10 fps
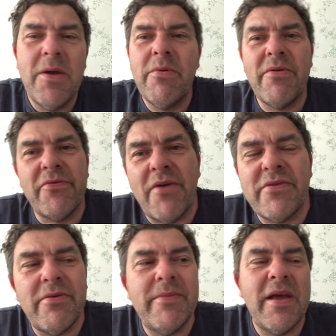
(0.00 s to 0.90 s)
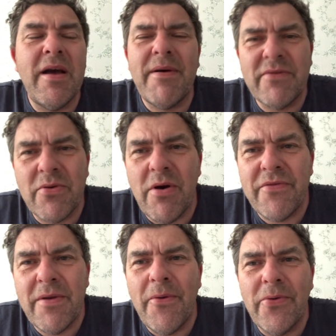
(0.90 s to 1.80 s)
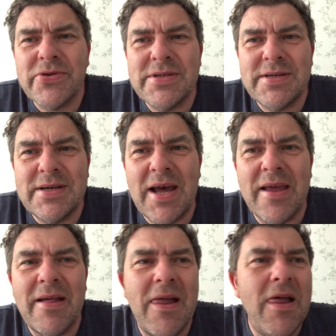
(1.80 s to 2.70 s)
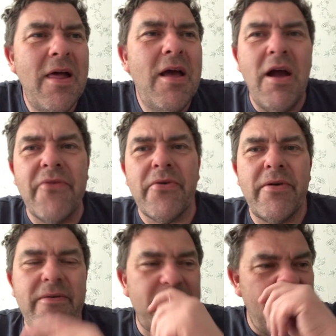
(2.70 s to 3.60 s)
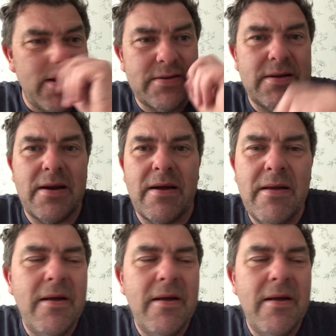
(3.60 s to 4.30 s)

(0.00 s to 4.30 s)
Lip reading: But if I'm not having no meat, I'm having quite a few portions a day of fruit and veg, you know.